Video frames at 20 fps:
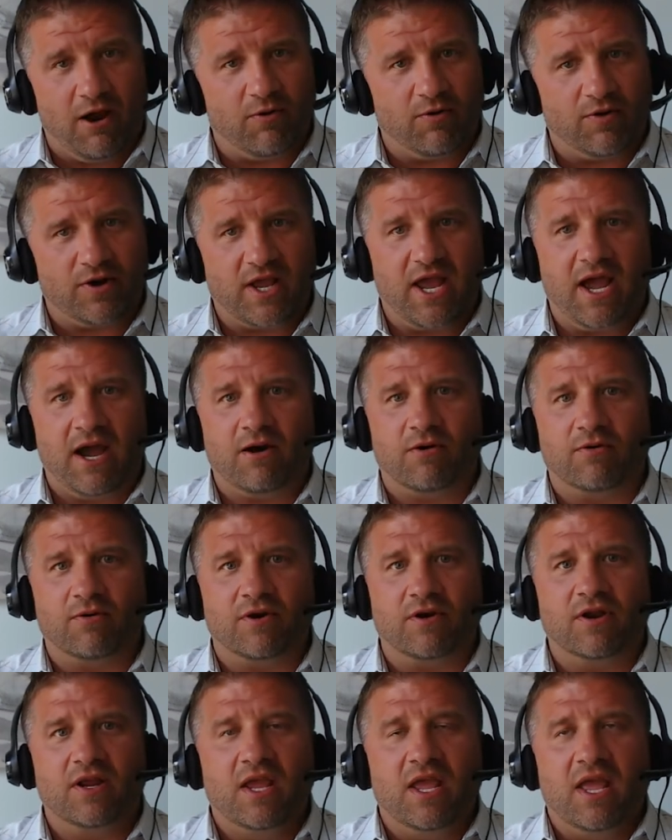hour to
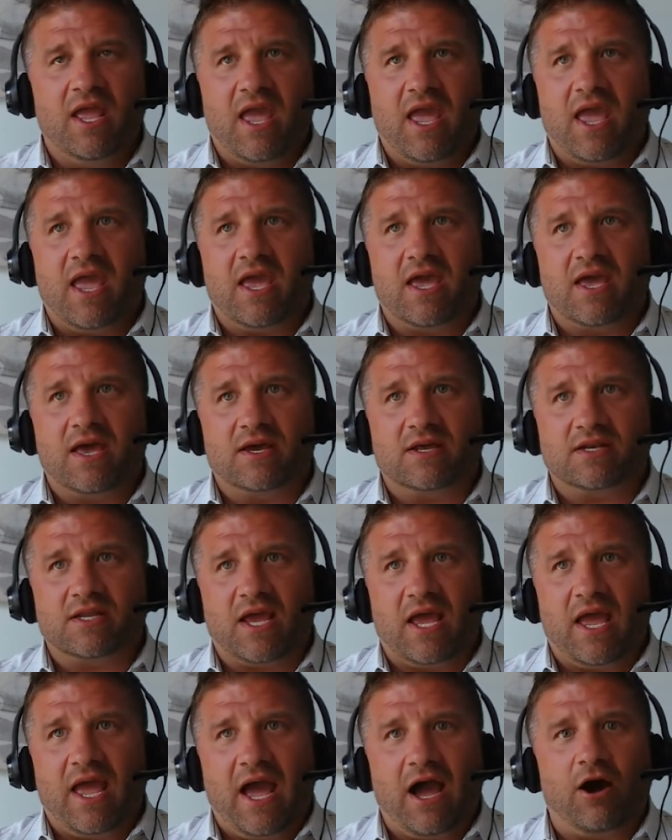hour, and
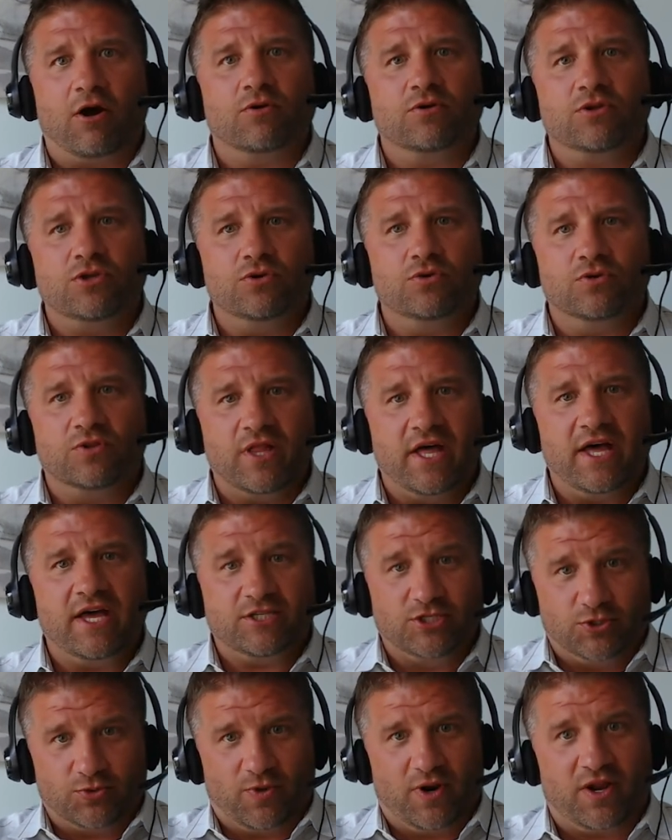how you
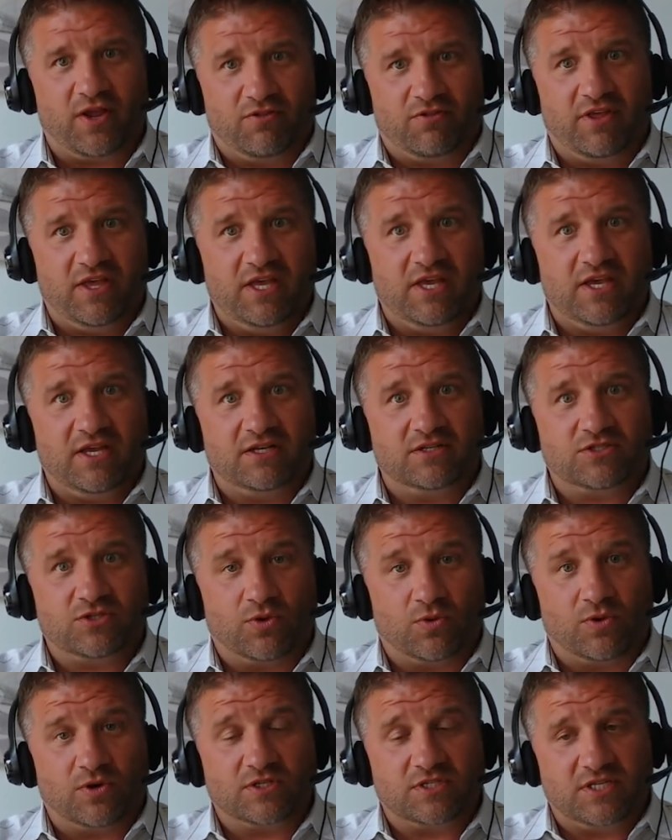led during then
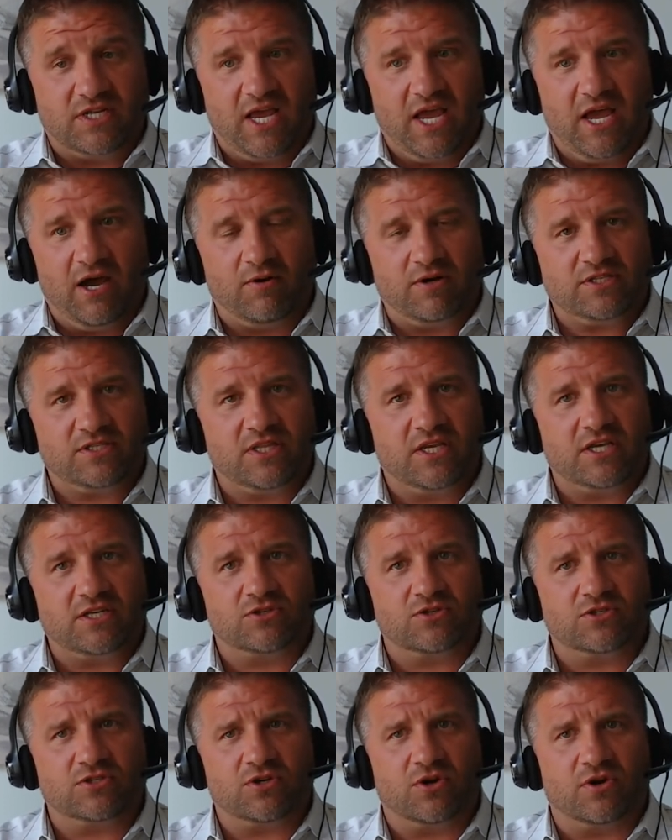towards now as
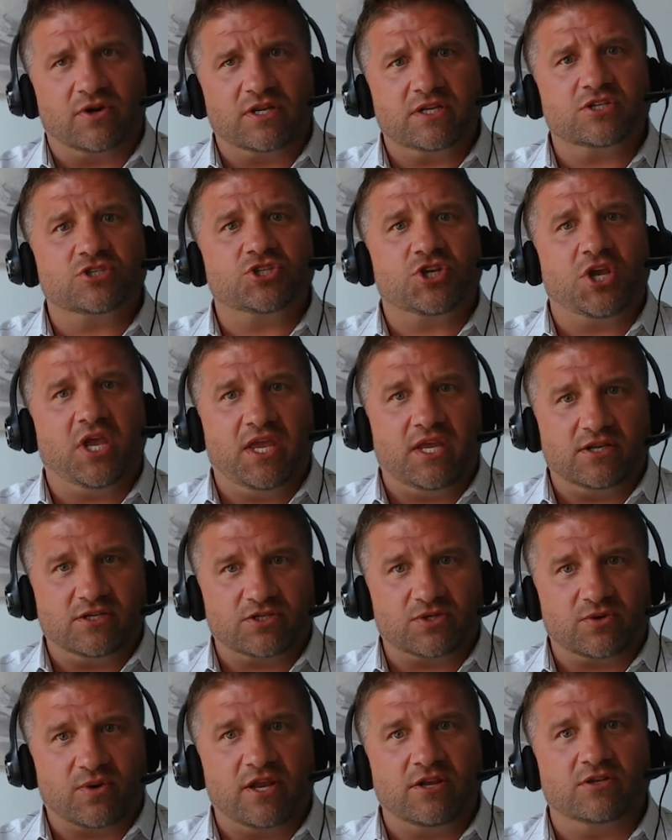things are starting to
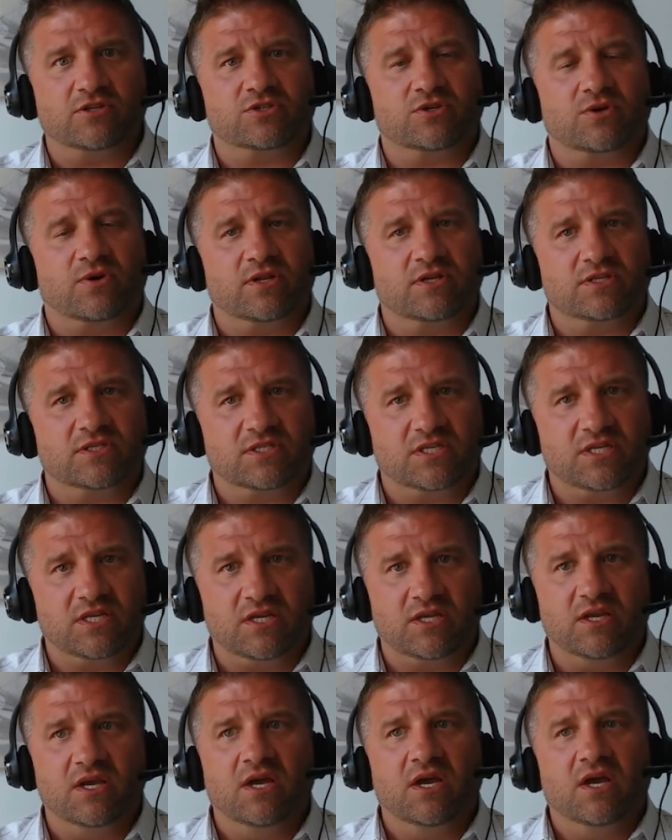change, right? You're starting to
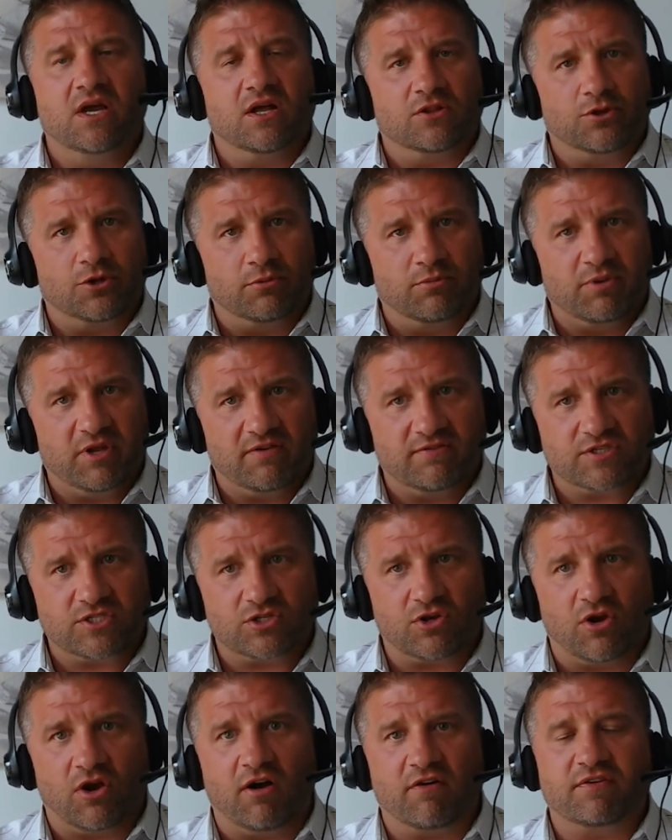see a little bit of
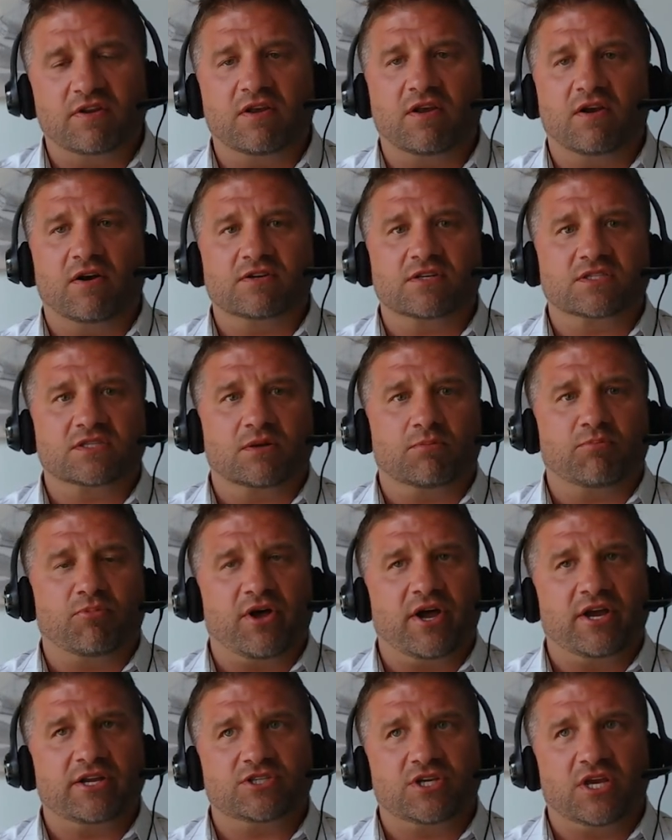softening on the
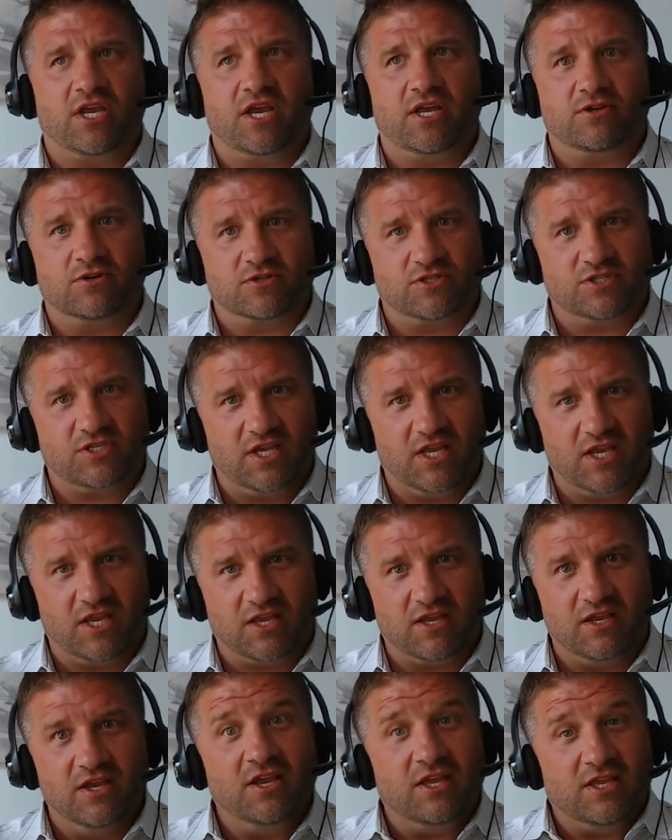supply chain. You're seeing,